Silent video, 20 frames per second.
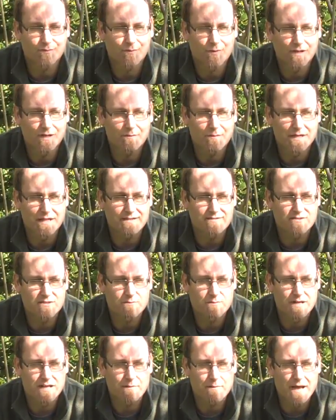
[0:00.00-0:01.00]
What it means
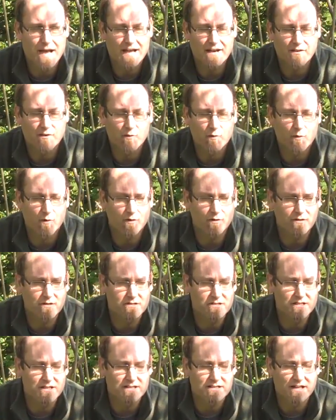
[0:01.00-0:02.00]
to be a man in the world
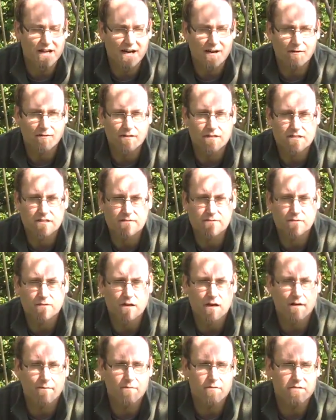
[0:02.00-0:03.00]
is an entirely
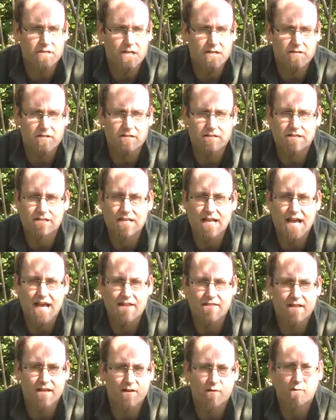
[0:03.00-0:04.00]
different conversation
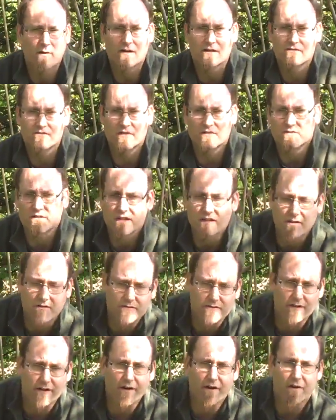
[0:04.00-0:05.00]
today than it was 50
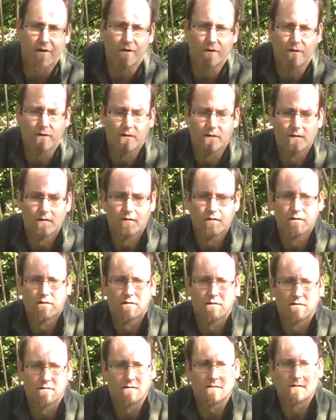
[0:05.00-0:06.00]
years ago.
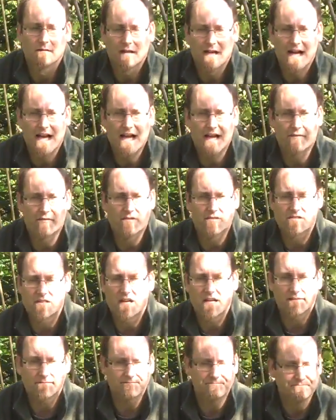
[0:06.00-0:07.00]
I have a
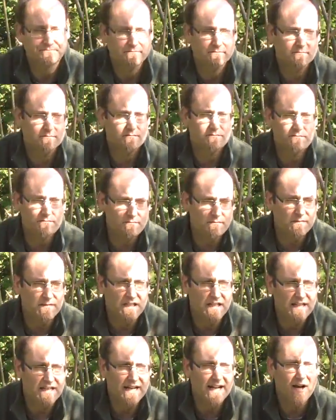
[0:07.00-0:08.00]
son,
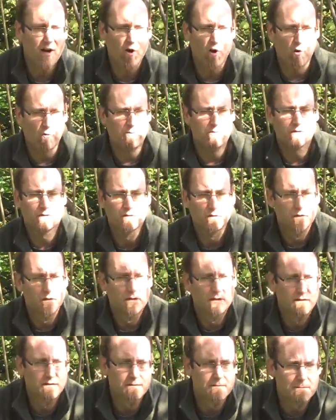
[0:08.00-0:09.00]
and I hope
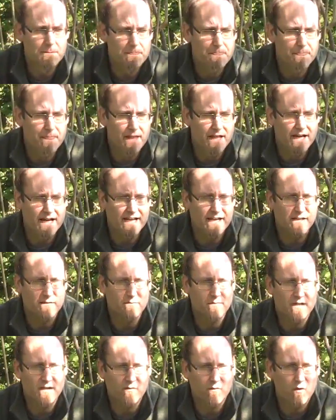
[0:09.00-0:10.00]
that I
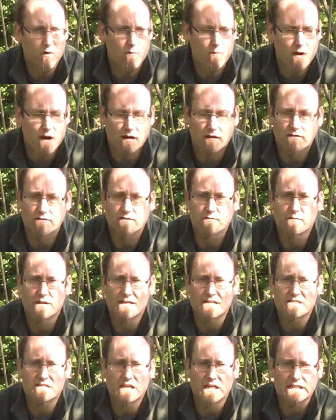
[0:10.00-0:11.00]
can be a role model to
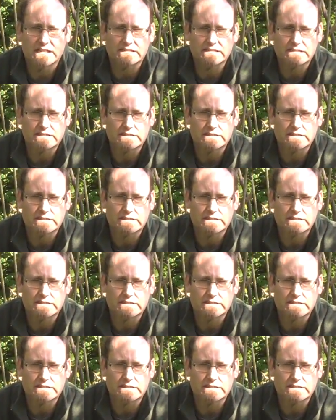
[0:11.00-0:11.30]
my son